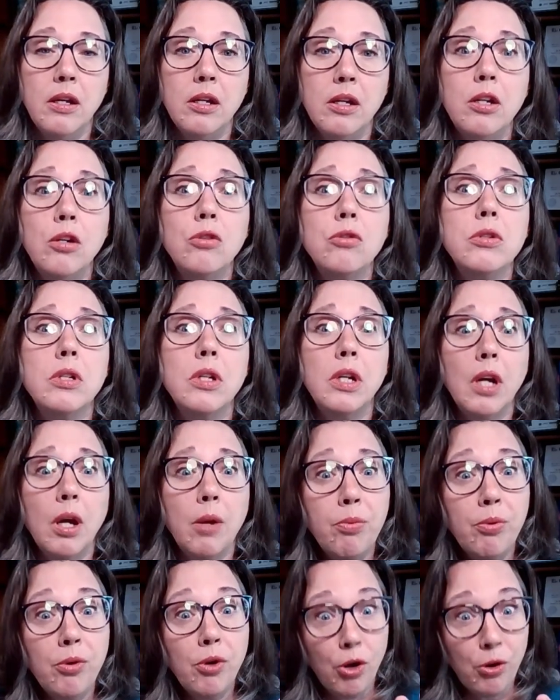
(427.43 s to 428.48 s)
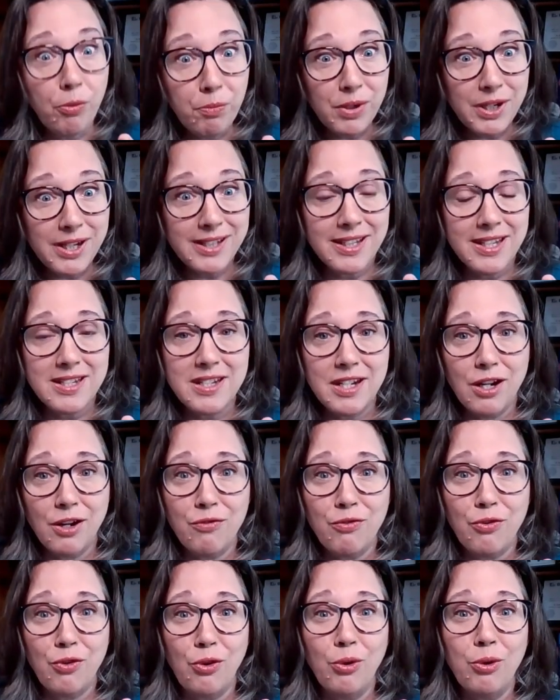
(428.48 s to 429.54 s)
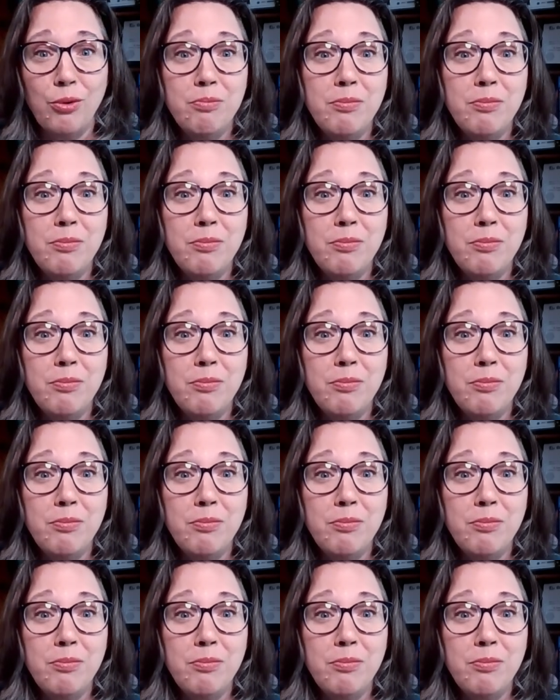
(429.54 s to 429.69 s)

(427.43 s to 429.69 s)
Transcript: you're appropriately tearful,